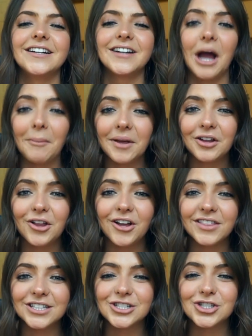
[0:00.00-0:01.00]
coming
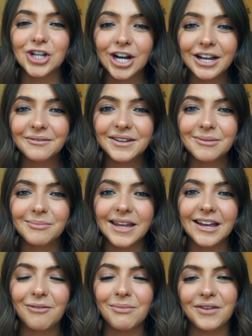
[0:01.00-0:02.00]
along this journey with
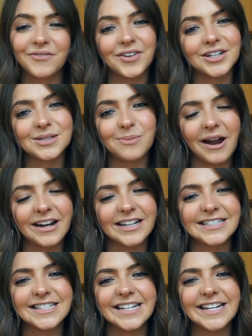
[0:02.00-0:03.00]
me on my first
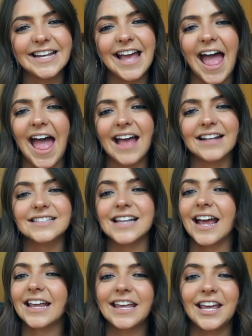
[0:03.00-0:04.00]
pregnancy, and
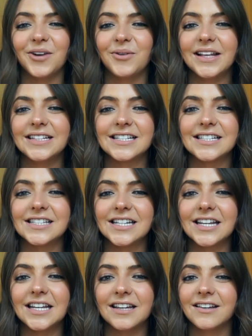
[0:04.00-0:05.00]
I can't wait to
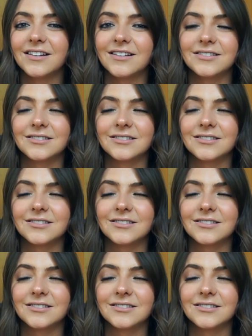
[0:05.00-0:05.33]
see